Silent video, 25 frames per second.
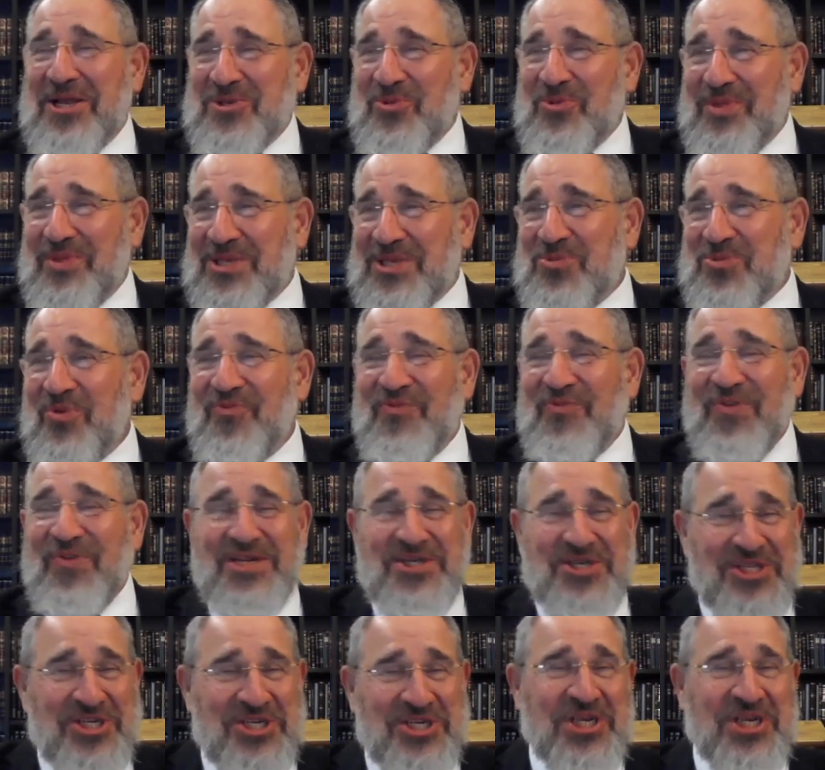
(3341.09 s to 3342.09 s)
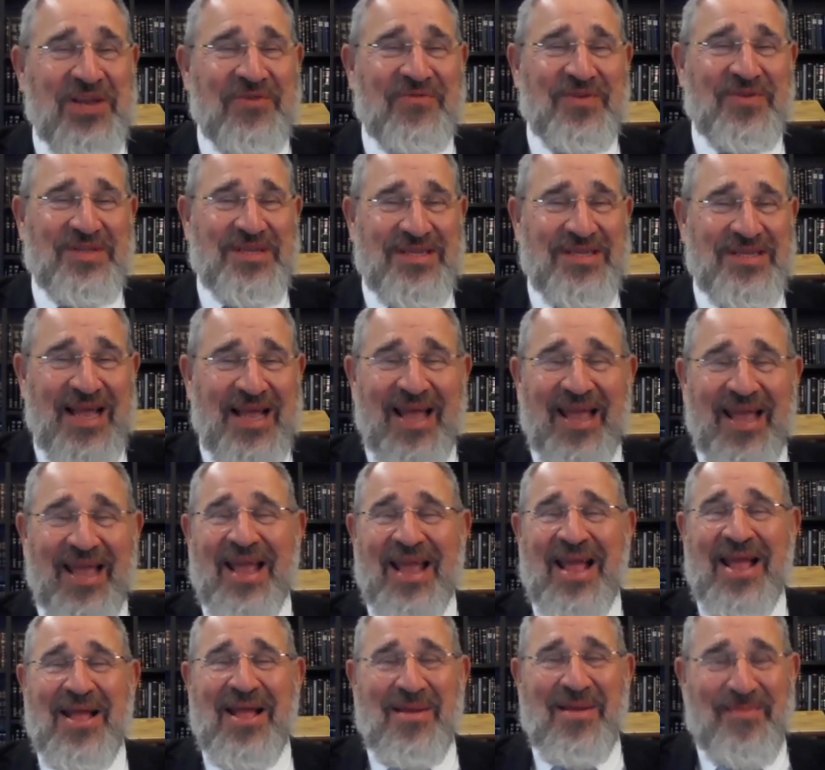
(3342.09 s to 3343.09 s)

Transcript: and with this we'll finish the share for today,